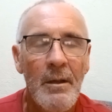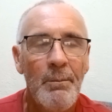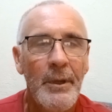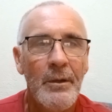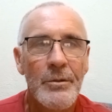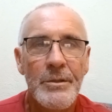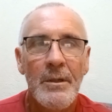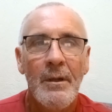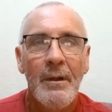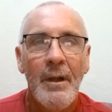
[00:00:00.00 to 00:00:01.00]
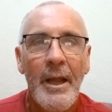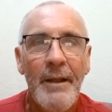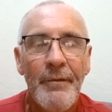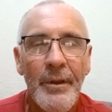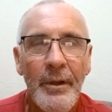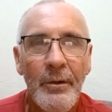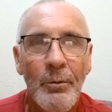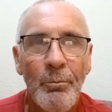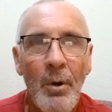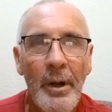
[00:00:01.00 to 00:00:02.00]
because even though you're
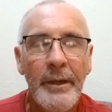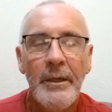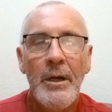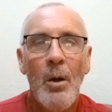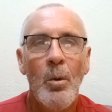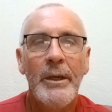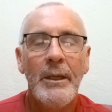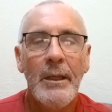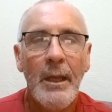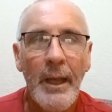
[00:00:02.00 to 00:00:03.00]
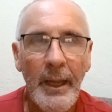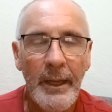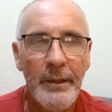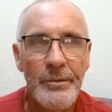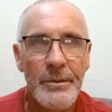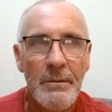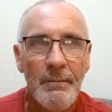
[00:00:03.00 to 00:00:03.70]
right, no one cares.